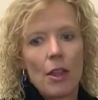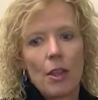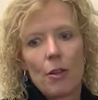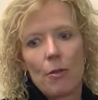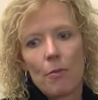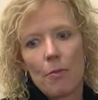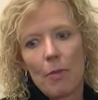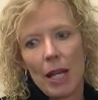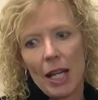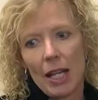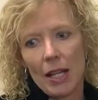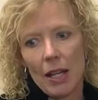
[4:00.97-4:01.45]

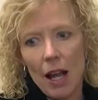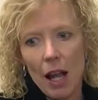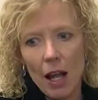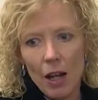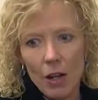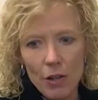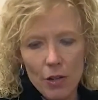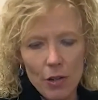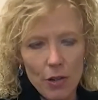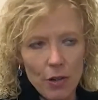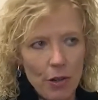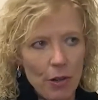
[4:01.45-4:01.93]
They're made
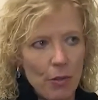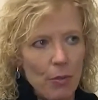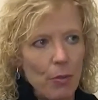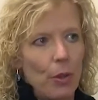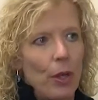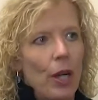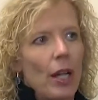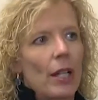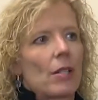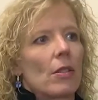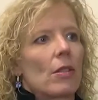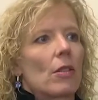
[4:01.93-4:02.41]
under the
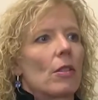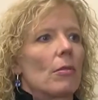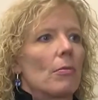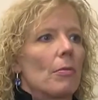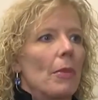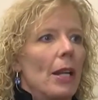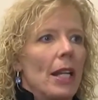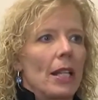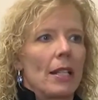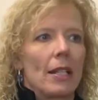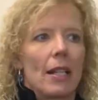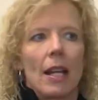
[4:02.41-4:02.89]
breast. They're
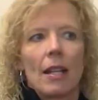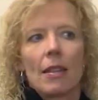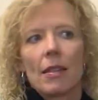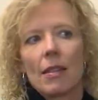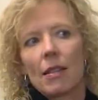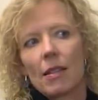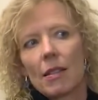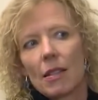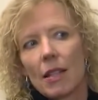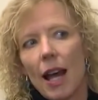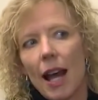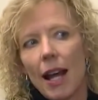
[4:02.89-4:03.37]
made
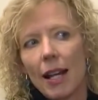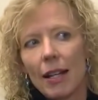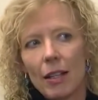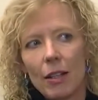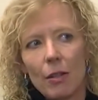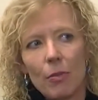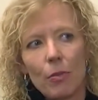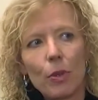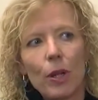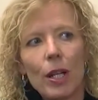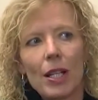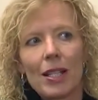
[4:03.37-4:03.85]
on the side
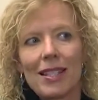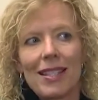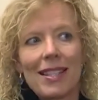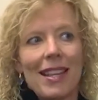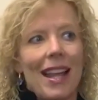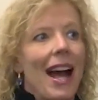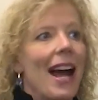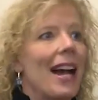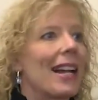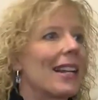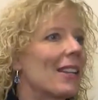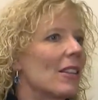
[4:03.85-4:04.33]
of the breast,
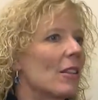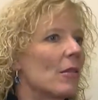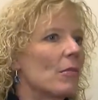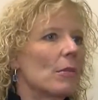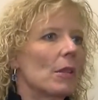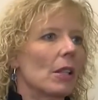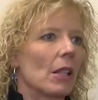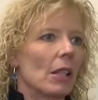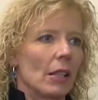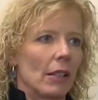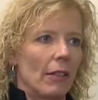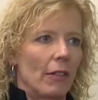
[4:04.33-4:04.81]
not in the
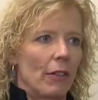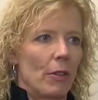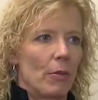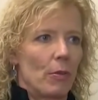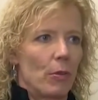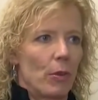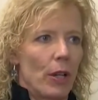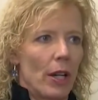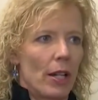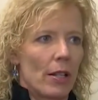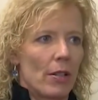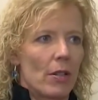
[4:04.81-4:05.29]
middle of
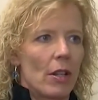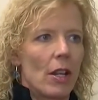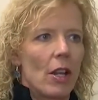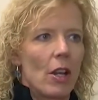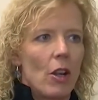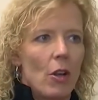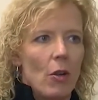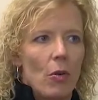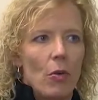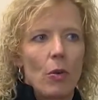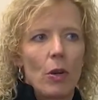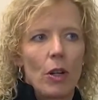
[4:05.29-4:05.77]
the breast
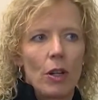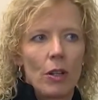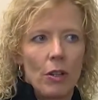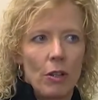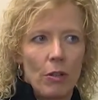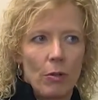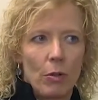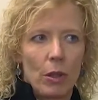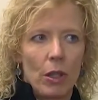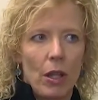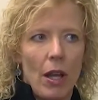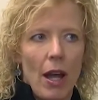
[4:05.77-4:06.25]
where
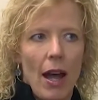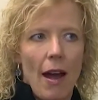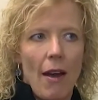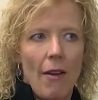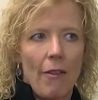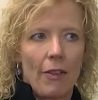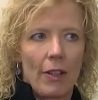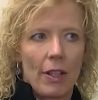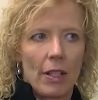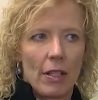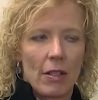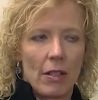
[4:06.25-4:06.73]
they're real
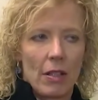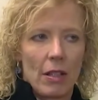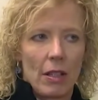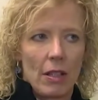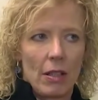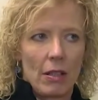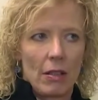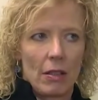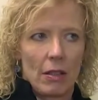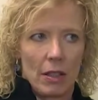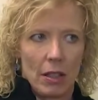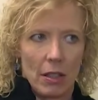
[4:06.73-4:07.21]
obvious
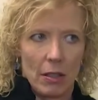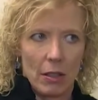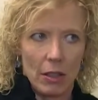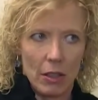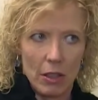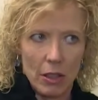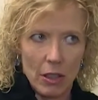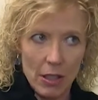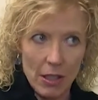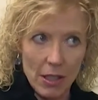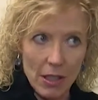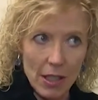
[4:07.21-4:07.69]

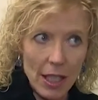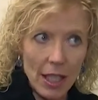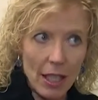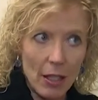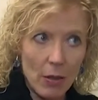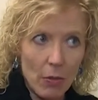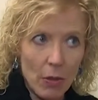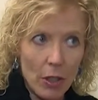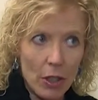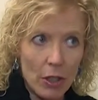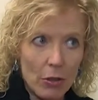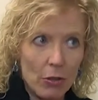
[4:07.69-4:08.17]
to
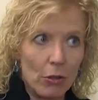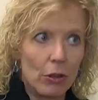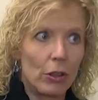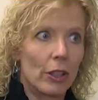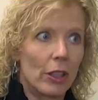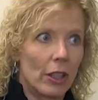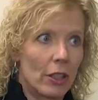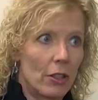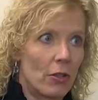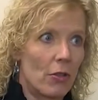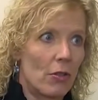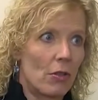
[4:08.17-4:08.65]
see when you
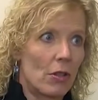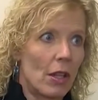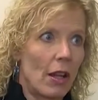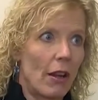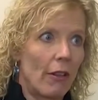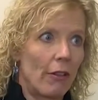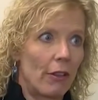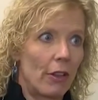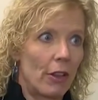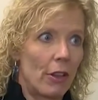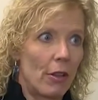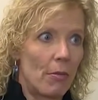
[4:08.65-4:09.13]
look at
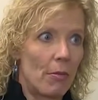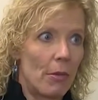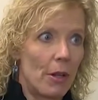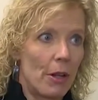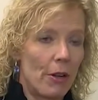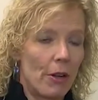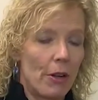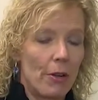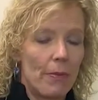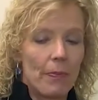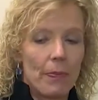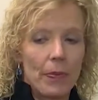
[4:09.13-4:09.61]
yourself in the
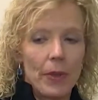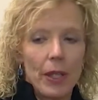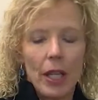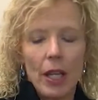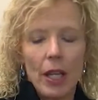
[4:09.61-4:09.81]
mirror.